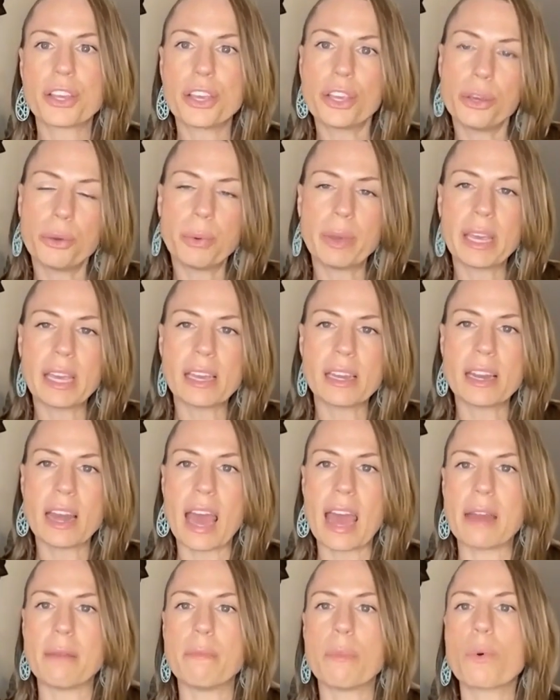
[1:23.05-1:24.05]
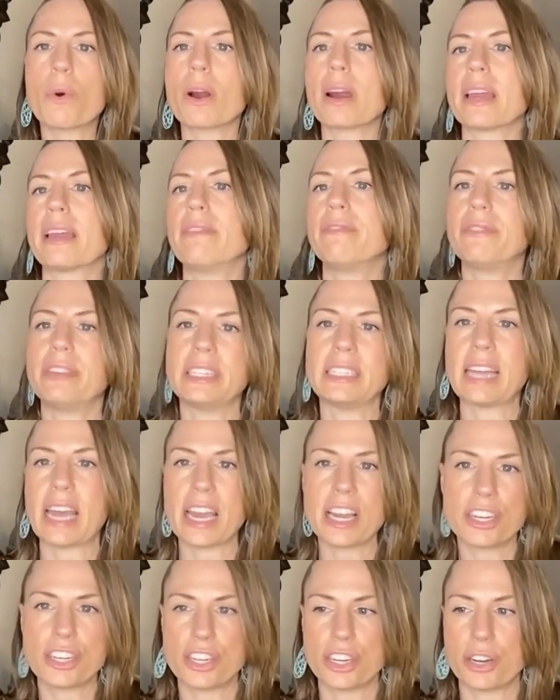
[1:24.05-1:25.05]
cueing and more
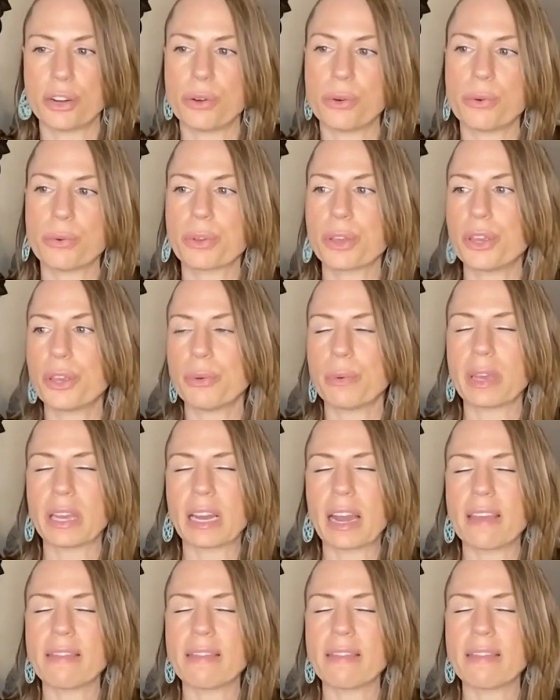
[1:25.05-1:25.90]
invitational cueing.